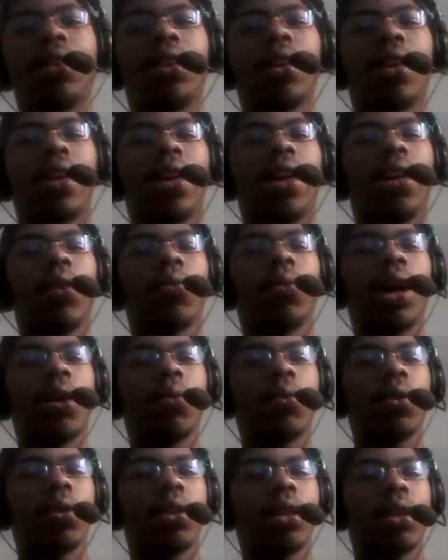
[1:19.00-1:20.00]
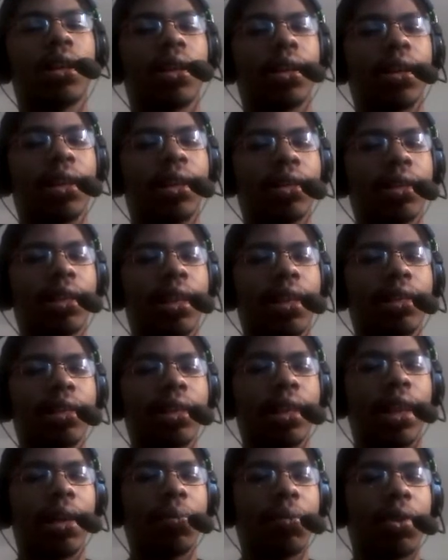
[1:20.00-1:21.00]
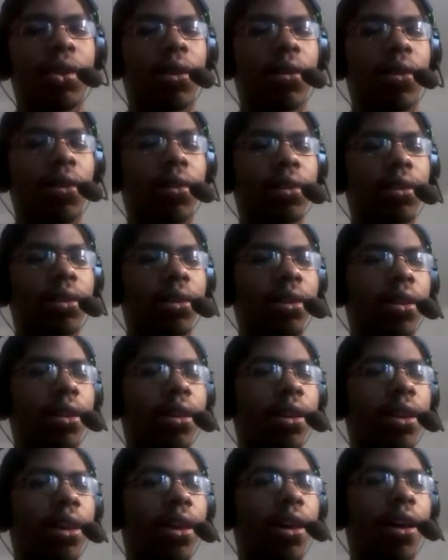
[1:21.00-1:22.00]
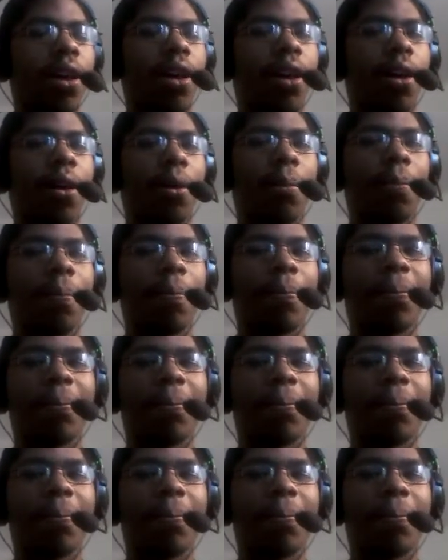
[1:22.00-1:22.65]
and while we were in a Skype call. Um